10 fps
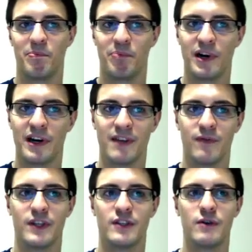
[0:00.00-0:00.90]
But if
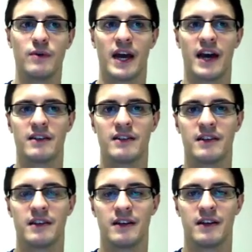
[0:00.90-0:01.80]
we do that,
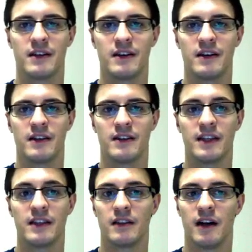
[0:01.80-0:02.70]

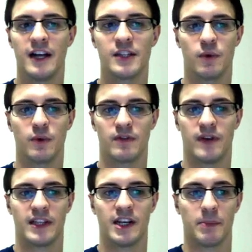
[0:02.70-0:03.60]
then the lines won't
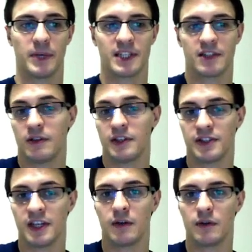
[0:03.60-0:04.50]
divide that up because that's all a
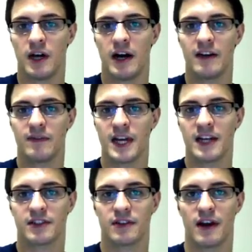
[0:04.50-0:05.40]
single line of
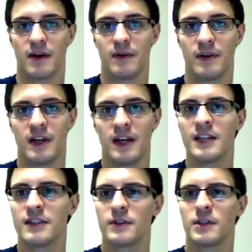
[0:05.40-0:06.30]
text now.
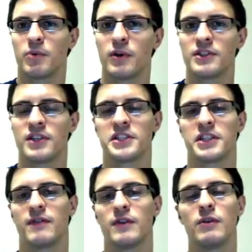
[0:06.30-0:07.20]
So it's an important distinction
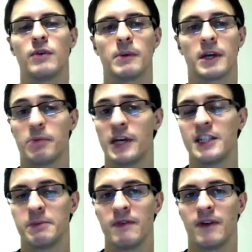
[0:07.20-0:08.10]
that if you do want to make a P
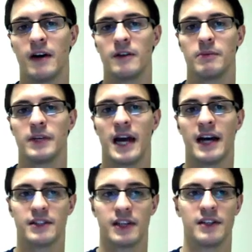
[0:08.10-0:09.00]
H P file to be
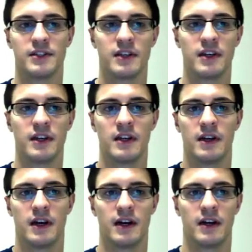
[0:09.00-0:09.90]
accessed
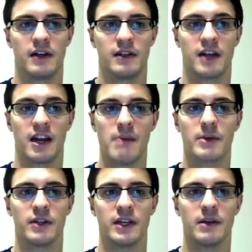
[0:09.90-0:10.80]
uh,
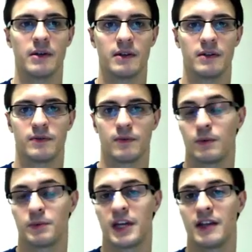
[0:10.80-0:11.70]
dynamically,
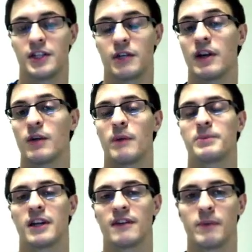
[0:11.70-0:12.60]
for say generating
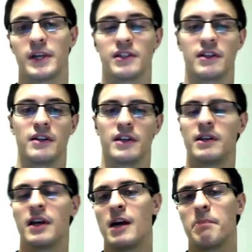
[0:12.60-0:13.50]
website information, you
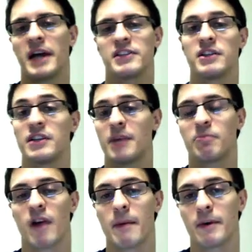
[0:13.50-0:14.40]
could pass in get
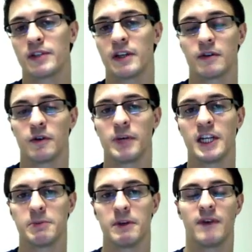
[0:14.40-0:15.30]
parameters here to a P
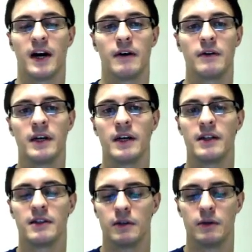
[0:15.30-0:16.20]
H P file
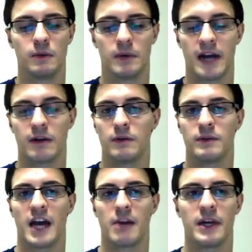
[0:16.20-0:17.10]
to handle a
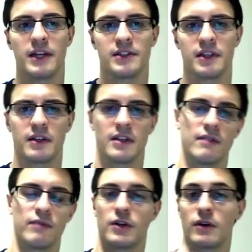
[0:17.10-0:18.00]
database and
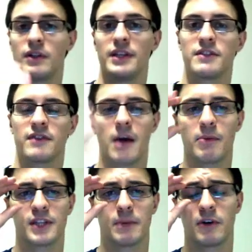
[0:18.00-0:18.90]
return a list of comma
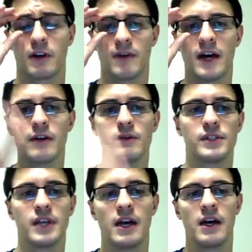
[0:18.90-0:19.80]
separated
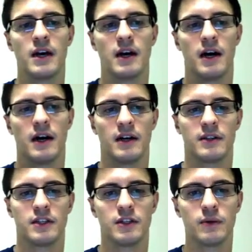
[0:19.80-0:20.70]
values. Uh,
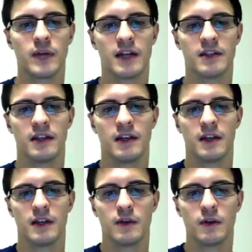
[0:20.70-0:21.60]
to do that,
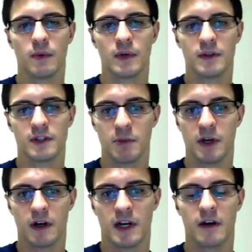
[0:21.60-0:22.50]
you don't want to use the B
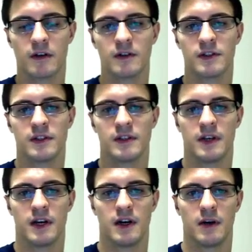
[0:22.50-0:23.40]
R characters,
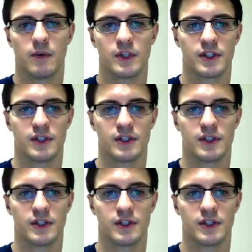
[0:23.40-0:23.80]
uh, which